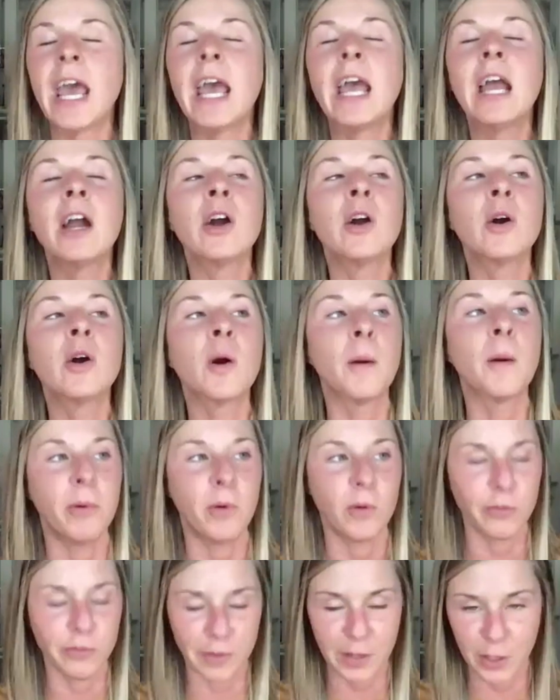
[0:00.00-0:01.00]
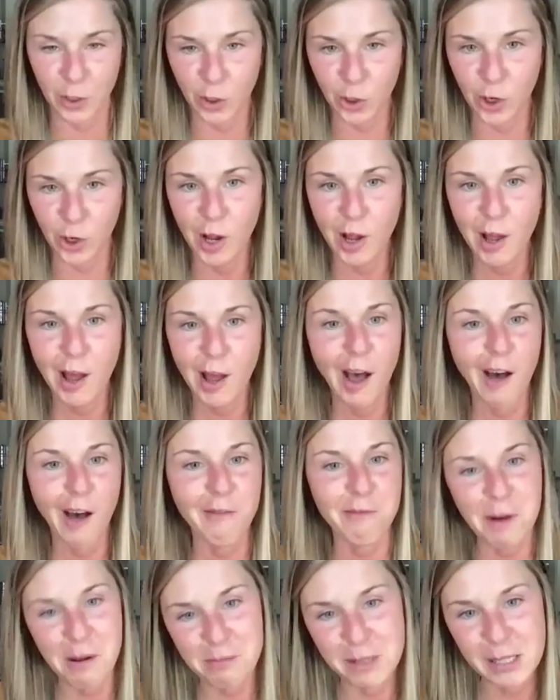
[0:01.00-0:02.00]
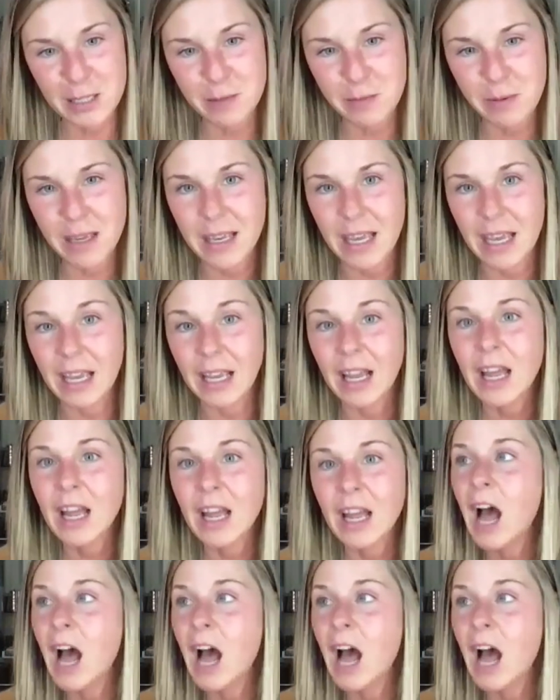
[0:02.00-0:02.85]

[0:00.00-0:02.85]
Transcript: Terrible fear of public speaking.